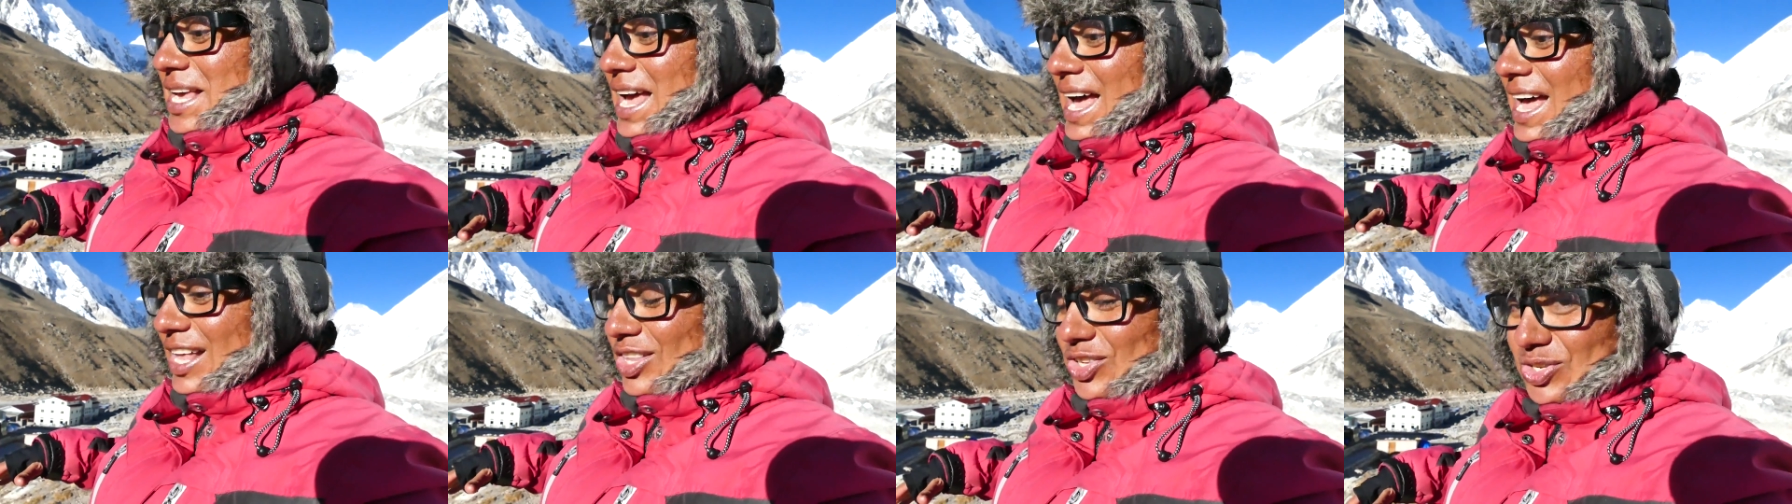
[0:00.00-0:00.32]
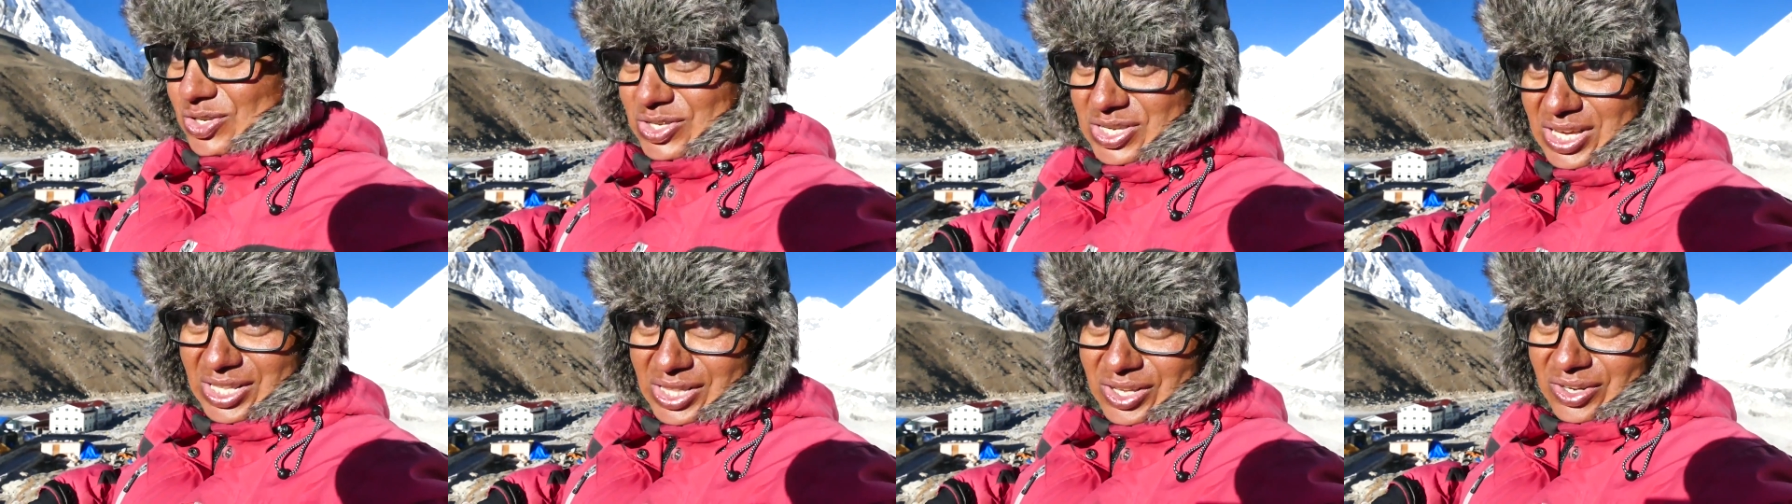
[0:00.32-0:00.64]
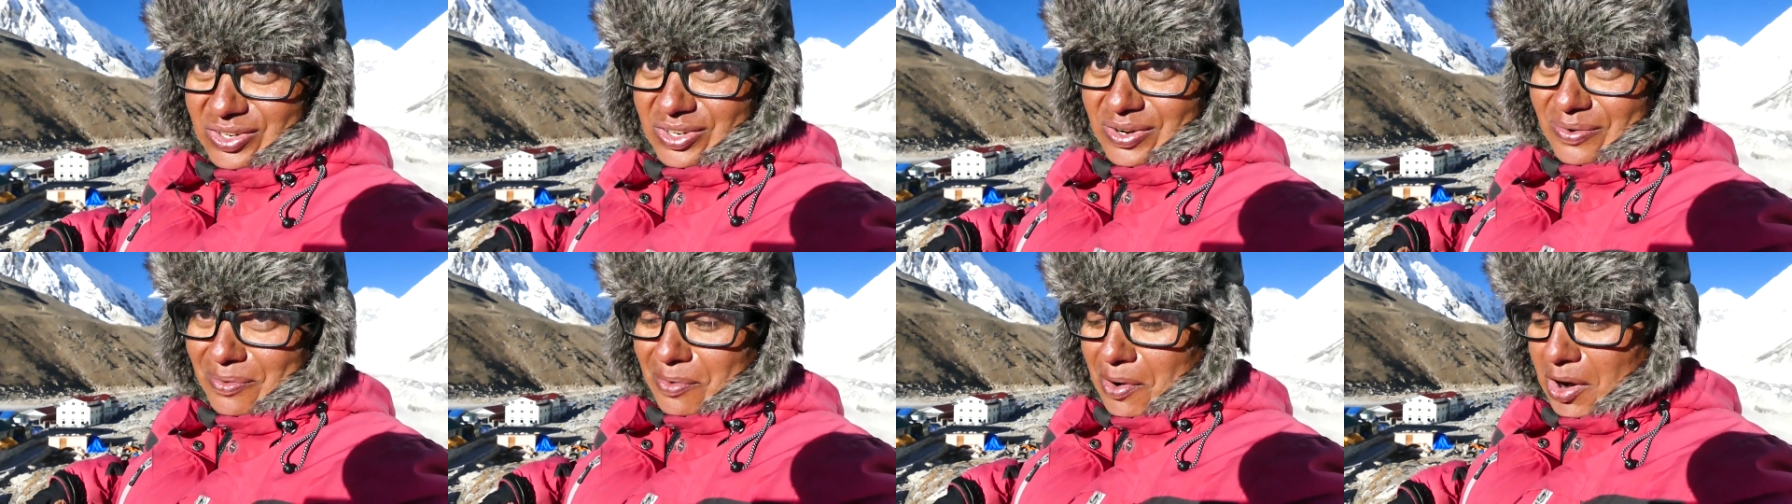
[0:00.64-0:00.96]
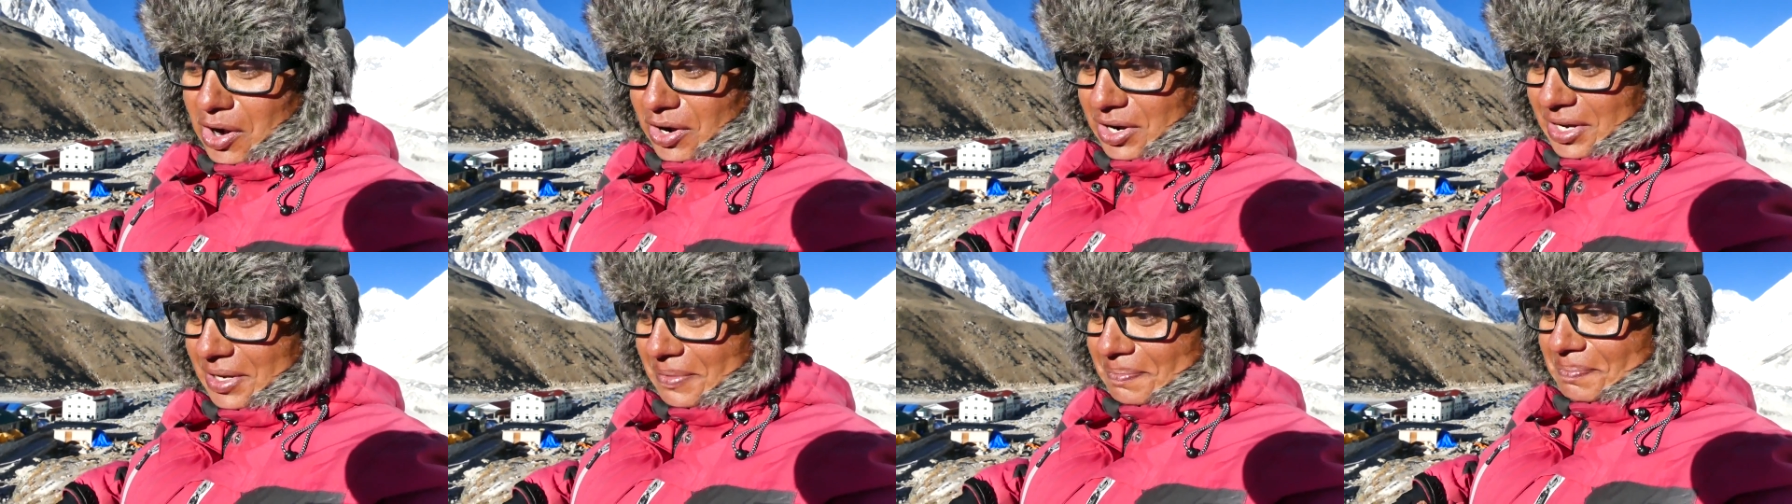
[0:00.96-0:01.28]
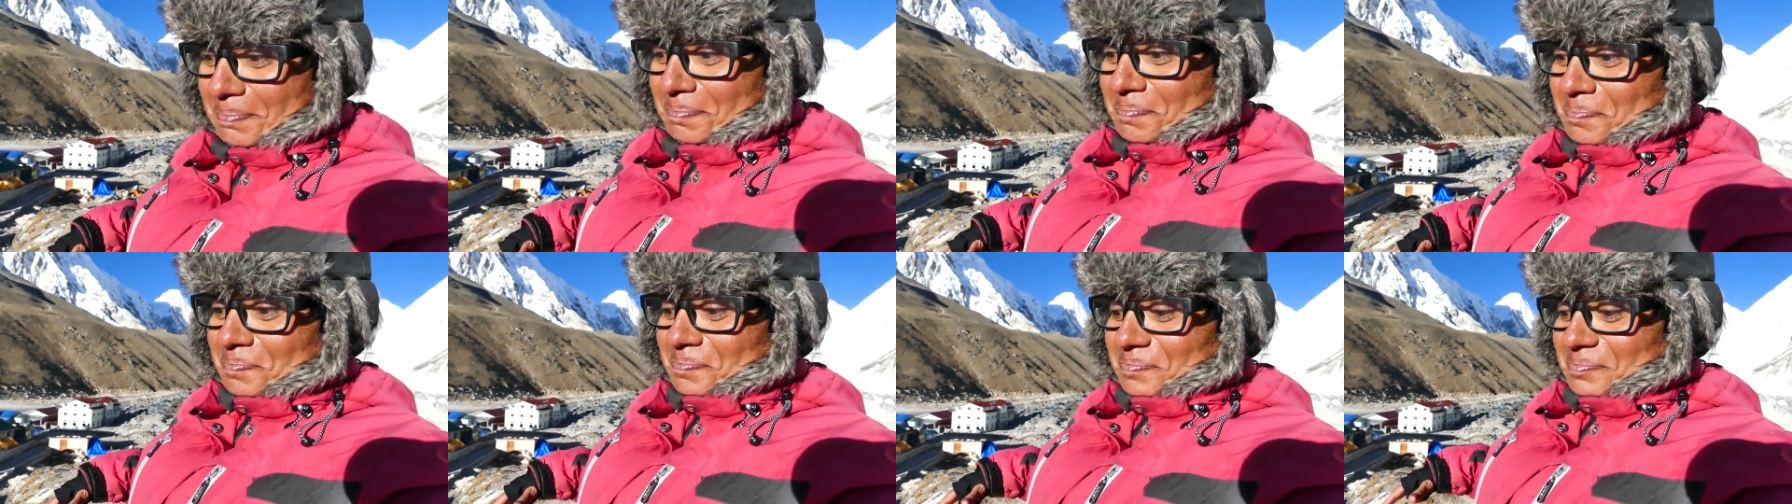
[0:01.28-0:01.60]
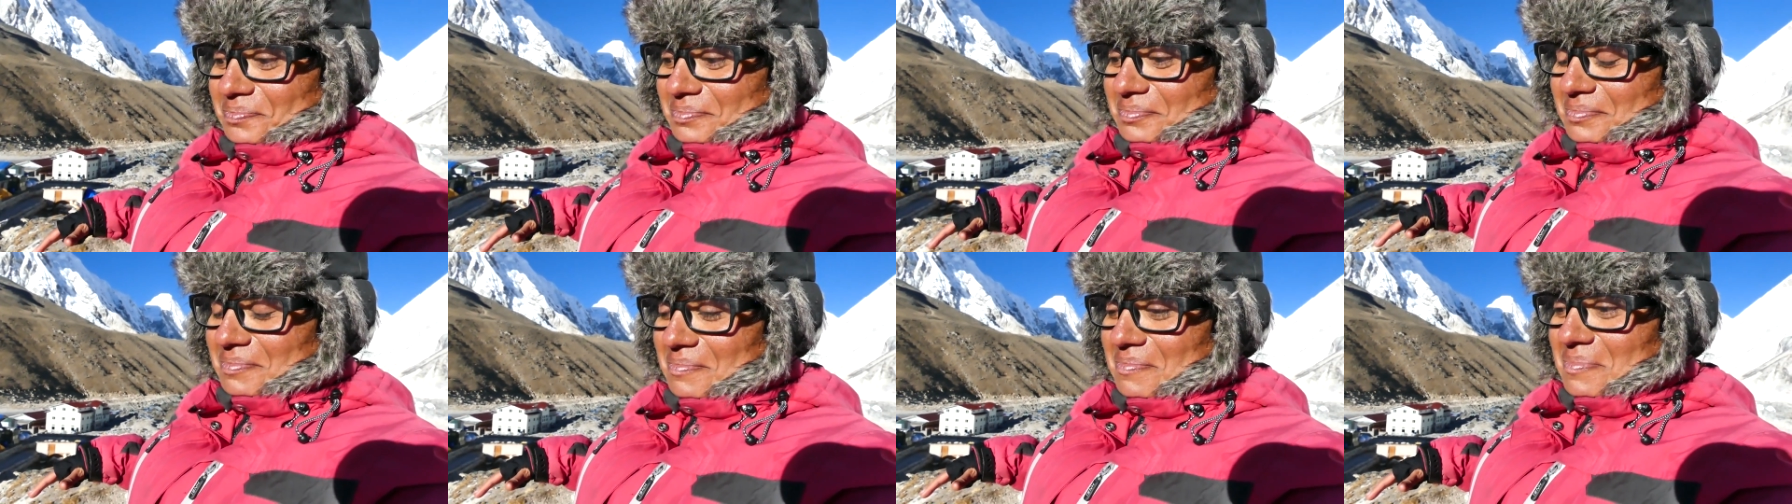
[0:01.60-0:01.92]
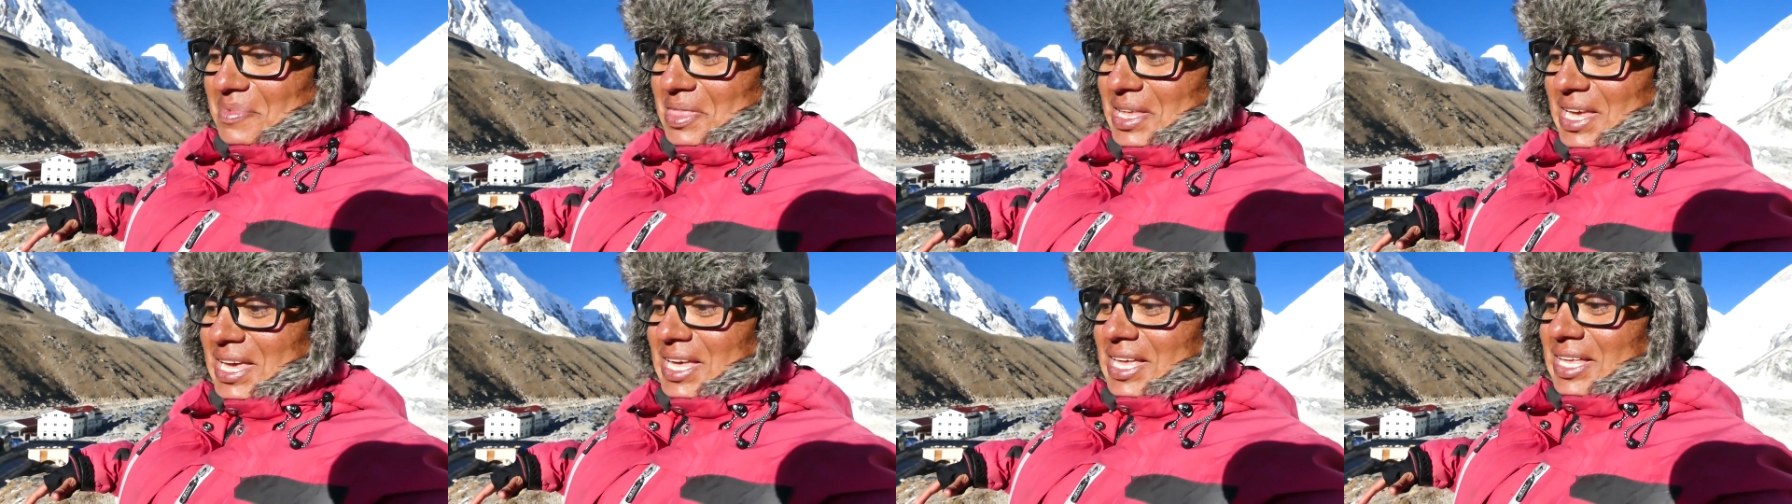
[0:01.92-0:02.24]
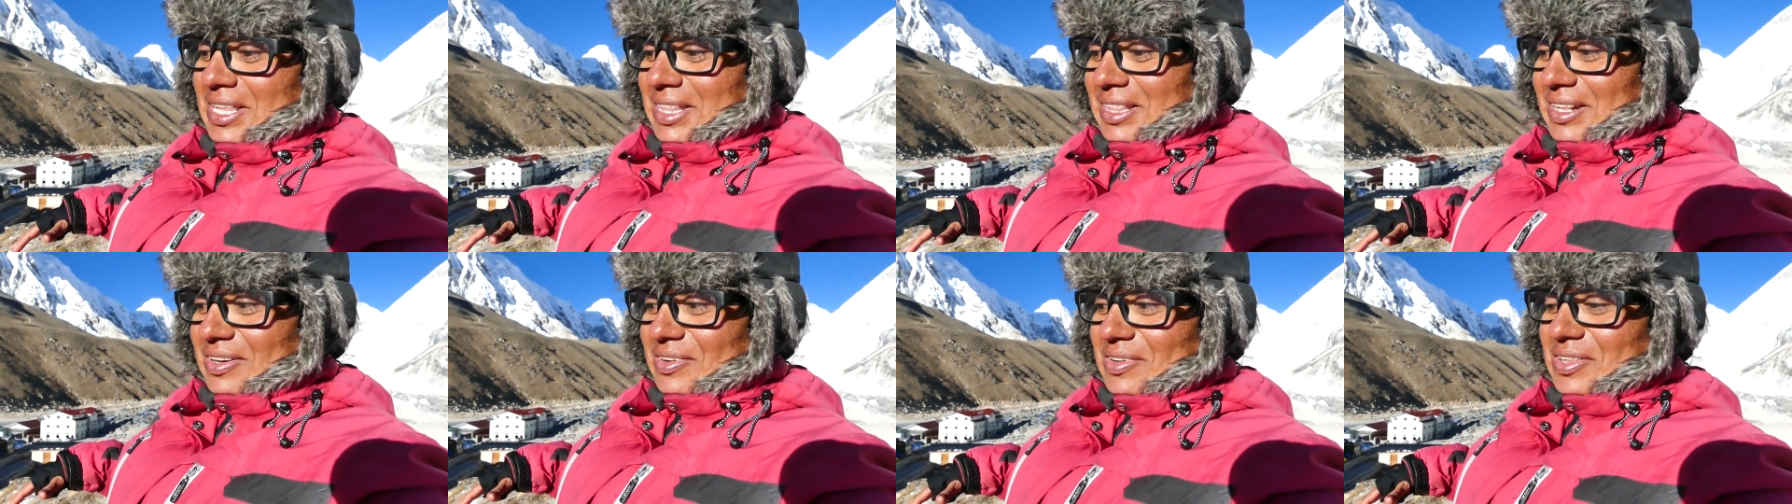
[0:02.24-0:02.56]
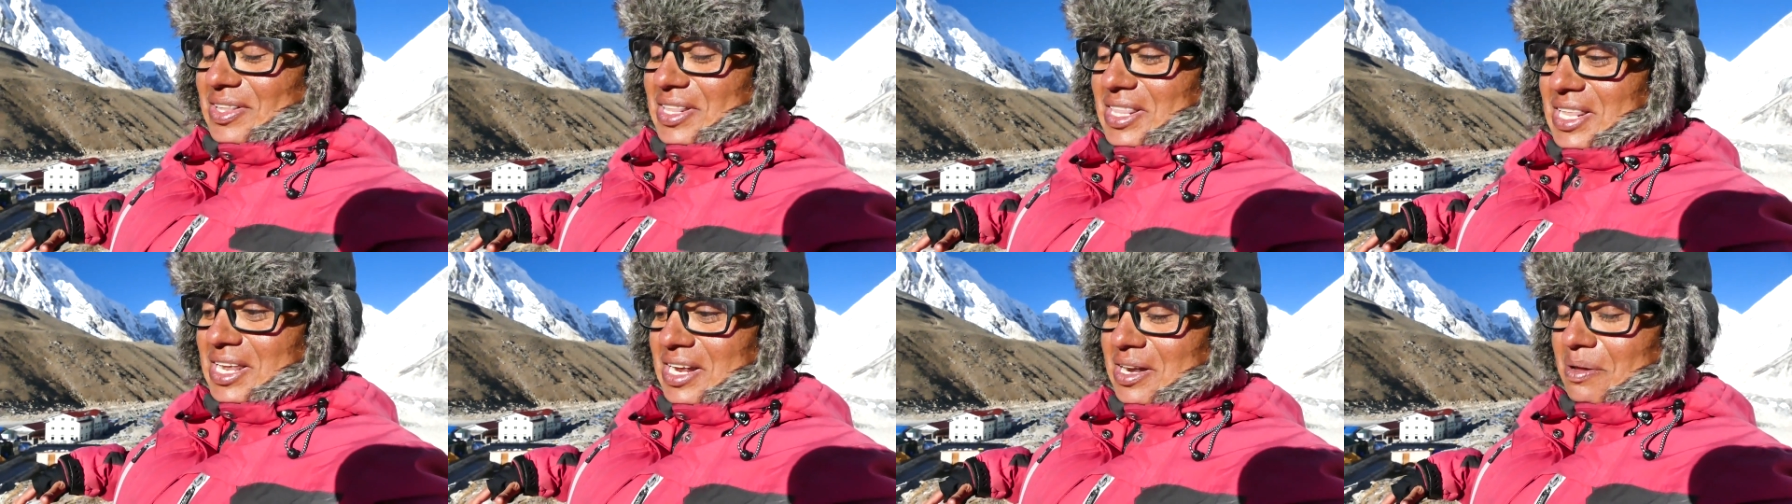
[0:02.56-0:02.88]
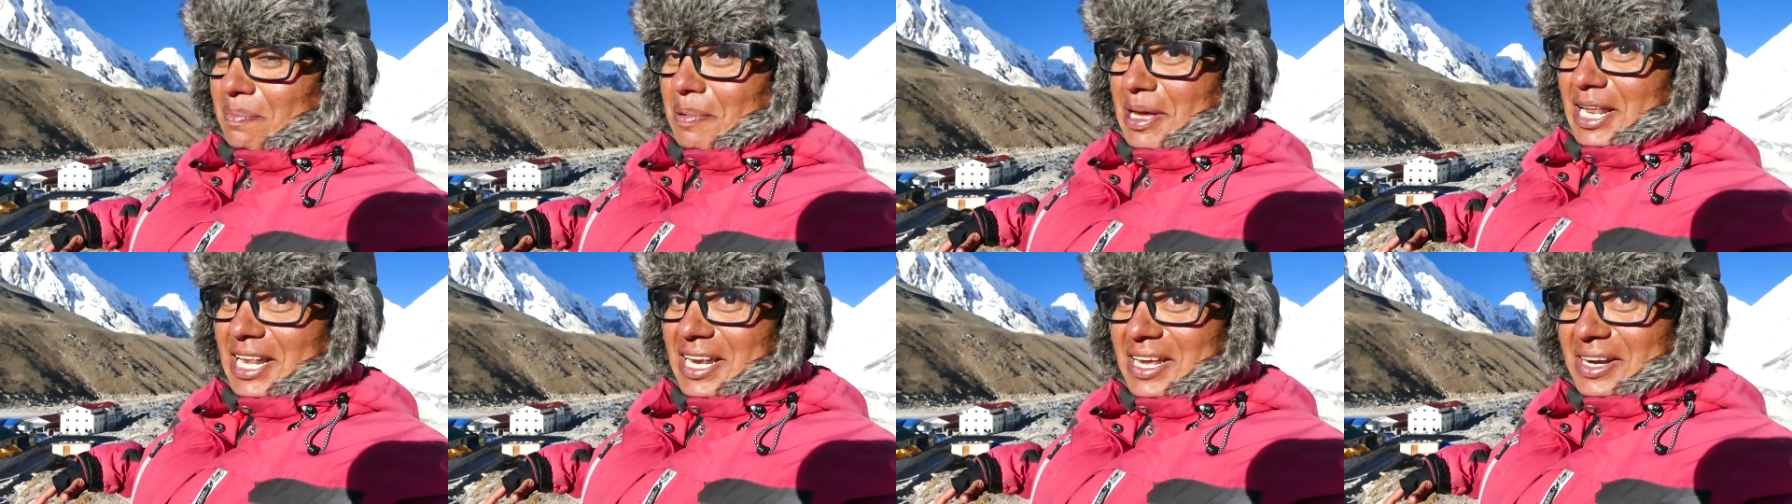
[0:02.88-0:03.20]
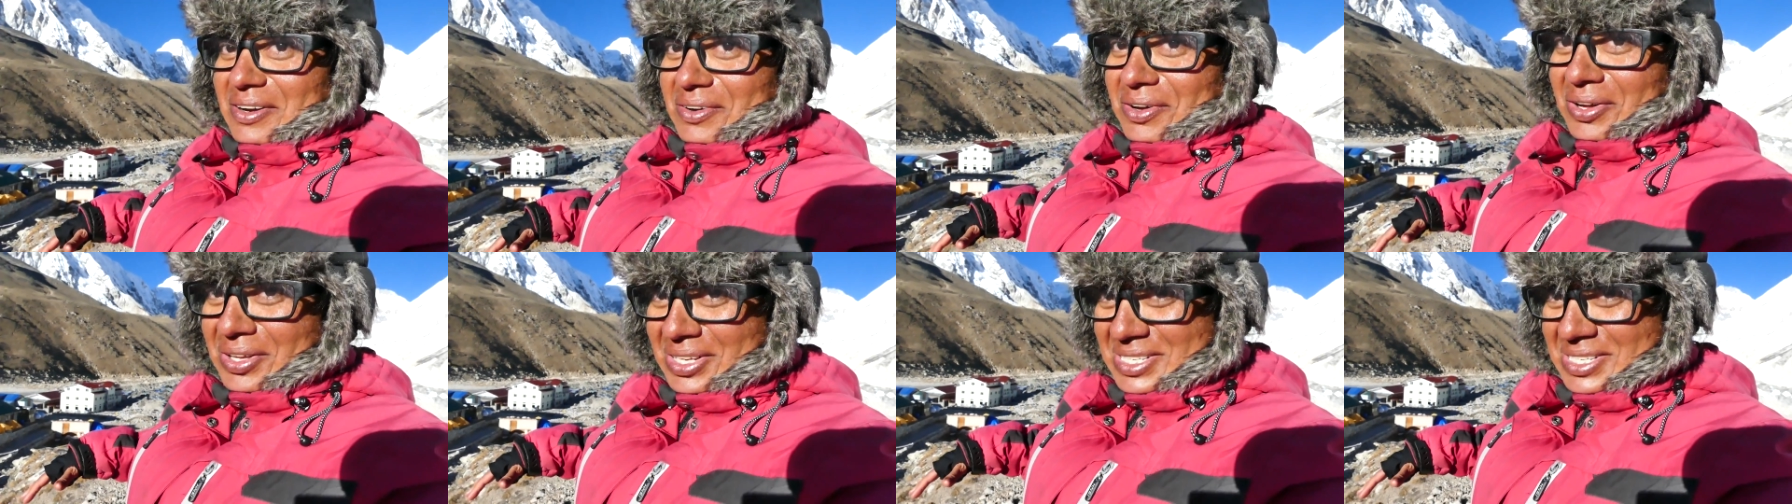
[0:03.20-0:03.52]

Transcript: I had to sit on the rock and little by little